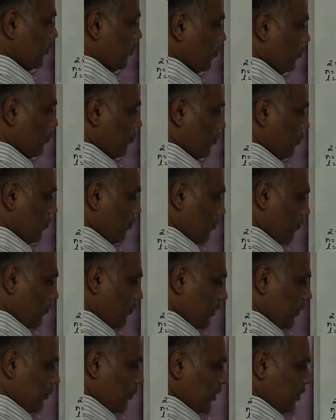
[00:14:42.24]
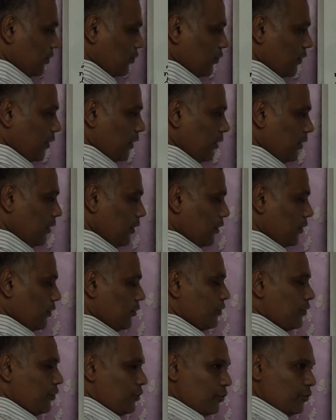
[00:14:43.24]
2. 1 plus 1,
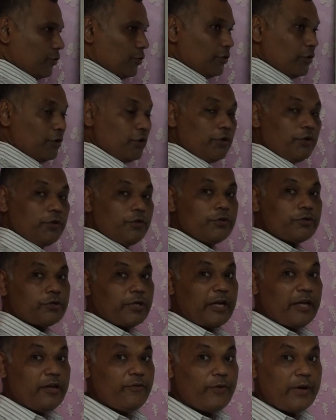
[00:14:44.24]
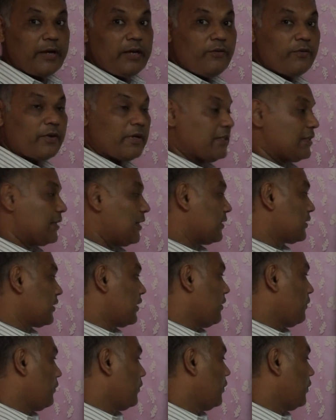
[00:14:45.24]
2. So if anyone is asking